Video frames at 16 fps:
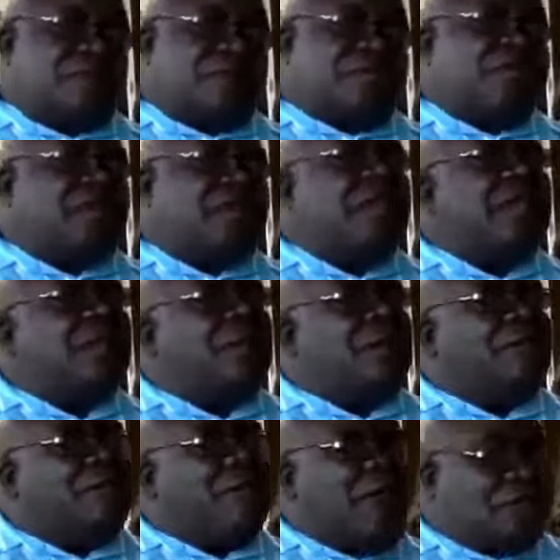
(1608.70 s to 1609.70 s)
But you
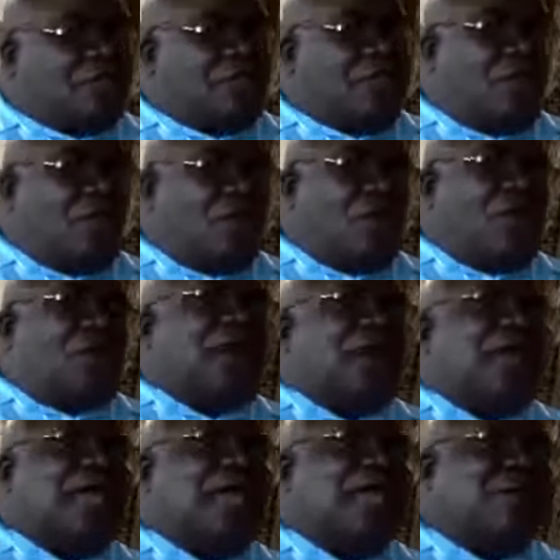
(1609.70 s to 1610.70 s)
know, I
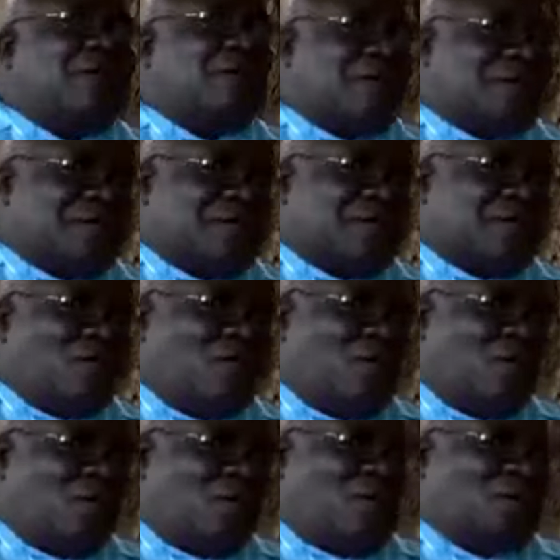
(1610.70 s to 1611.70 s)
got a call
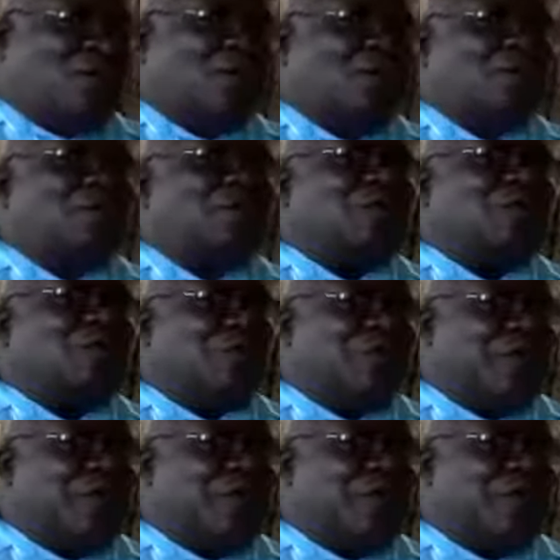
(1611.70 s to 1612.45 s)
from Emerson